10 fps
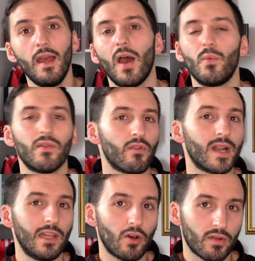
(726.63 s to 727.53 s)
and we've
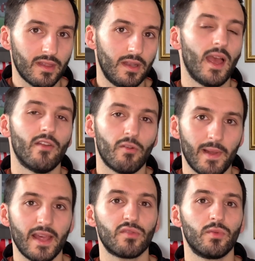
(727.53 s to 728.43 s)
already locked in a
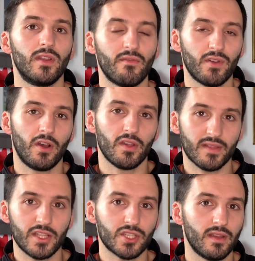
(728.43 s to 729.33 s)
replacement in Renato
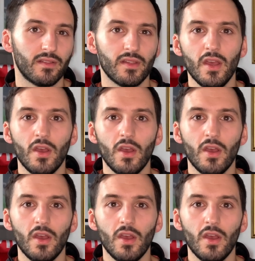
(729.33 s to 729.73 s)
Sanchez